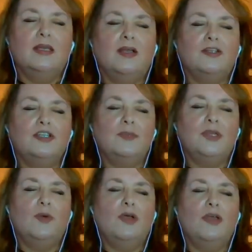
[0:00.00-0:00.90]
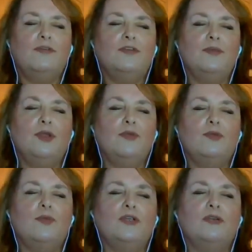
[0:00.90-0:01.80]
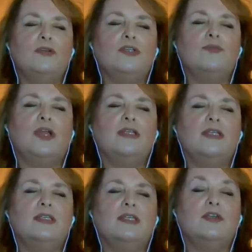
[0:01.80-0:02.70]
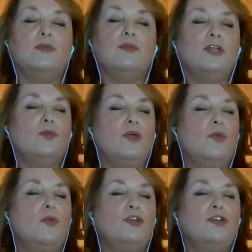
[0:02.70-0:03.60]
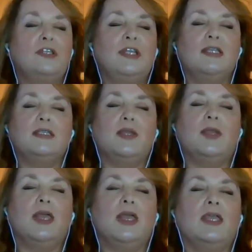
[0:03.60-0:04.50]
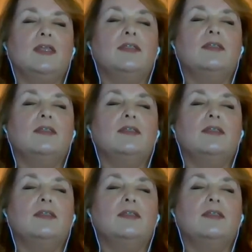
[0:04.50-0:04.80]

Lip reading: I'll just be quiet for a moment while you just practice it. Your mind might wander and that's okay.